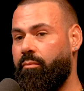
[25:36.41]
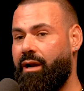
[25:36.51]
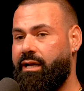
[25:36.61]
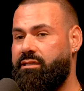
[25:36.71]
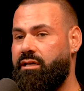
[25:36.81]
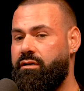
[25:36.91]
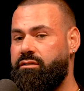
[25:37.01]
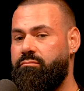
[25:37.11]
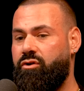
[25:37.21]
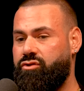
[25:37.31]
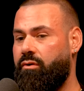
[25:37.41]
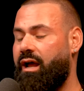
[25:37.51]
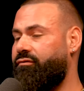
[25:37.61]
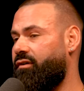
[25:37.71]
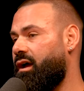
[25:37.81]
but I can tell you it's the most
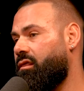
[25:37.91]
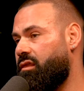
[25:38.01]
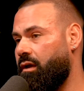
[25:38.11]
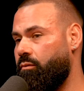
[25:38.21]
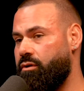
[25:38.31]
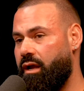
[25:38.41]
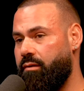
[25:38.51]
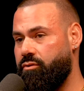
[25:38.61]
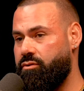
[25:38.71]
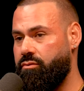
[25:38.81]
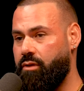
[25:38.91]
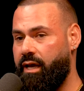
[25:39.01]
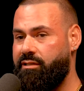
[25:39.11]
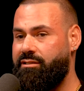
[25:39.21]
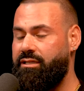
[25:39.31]
gratifying thing when you're able to
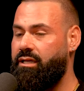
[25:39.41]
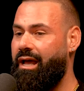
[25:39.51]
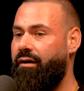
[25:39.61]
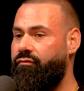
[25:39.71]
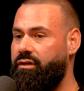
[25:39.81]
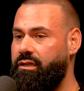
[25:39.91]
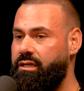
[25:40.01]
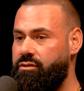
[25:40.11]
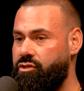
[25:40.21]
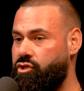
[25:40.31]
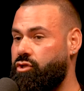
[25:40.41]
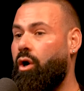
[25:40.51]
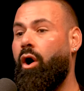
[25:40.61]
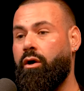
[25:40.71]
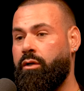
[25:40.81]
like sit confidently and just
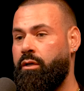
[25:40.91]
talk.